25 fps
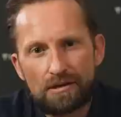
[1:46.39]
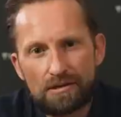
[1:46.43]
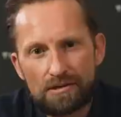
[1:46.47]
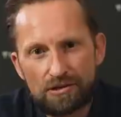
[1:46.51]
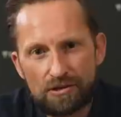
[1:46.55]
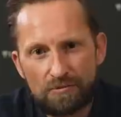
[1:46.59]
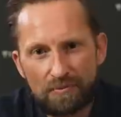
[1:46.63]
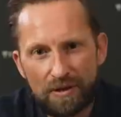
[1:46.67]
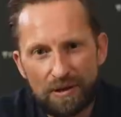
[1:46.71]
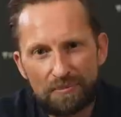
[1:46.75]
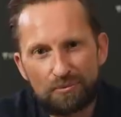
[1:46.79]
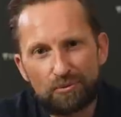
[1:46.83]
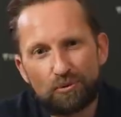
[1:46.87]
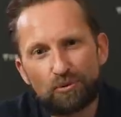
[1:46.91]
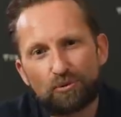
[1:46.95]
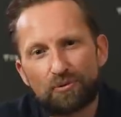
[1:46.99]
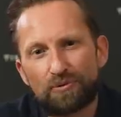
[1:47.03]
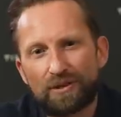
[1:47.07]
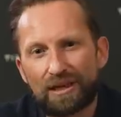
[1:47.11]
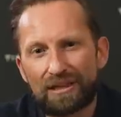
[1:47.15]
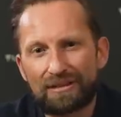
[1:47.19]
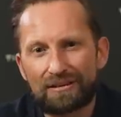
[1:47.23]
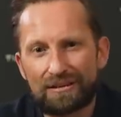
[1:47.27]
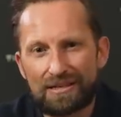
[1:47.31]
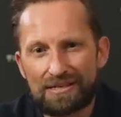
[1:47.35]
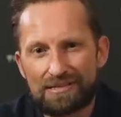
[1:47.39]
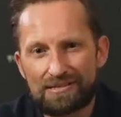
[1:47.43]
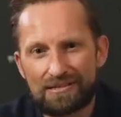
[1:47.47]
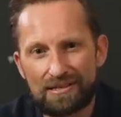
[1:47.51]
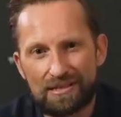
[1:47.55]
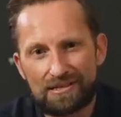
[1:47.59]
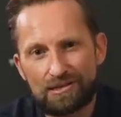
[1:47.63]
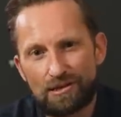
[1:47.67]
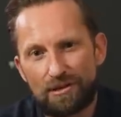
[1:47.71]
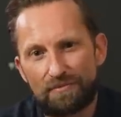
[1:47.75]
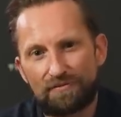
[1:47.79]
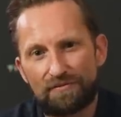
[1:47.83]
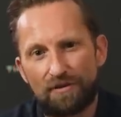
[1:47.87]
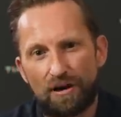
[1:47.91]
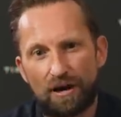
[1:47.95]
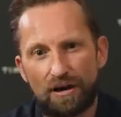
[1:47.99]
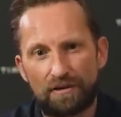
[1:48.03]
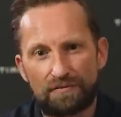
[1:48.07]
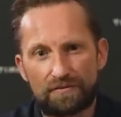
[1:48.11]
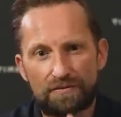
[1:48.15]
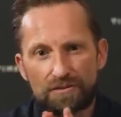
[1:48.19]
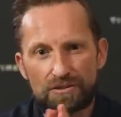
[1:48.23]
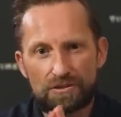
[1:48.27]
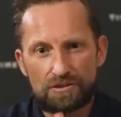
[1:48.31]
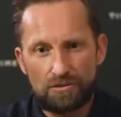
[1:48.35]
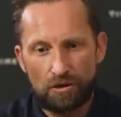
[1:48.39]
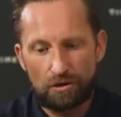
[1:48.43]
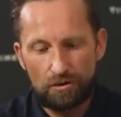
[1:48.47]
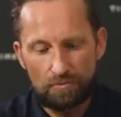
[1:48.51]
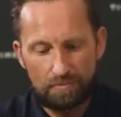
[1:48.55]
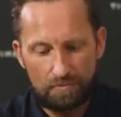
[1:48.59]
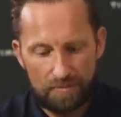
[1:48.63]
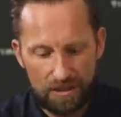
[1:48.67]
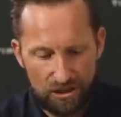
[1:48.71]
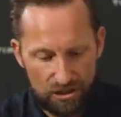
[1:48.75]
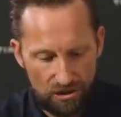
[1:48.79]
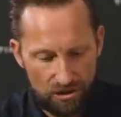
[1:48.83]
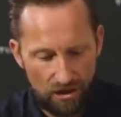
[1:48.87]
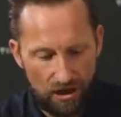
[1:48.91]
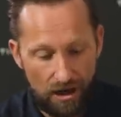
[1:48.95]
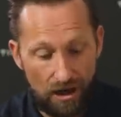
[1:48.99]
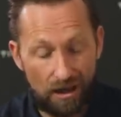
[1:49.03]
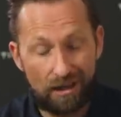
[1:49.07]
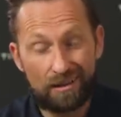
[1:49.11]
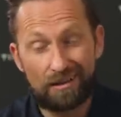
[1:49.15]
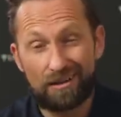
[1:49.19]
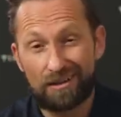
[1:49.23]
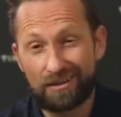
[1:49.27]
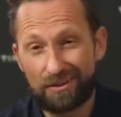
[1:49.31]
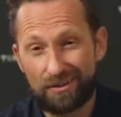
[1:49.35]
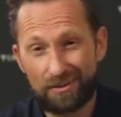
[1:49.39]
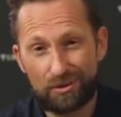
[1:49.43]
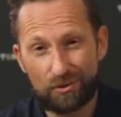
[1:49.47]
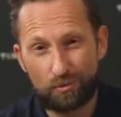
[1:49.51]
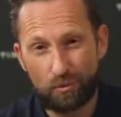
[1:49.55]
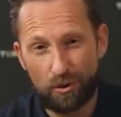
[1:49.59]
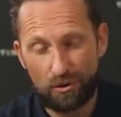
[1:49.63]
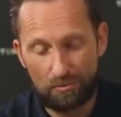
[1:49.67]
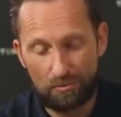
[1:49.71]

to people that list their top five. Don't be shy, I know you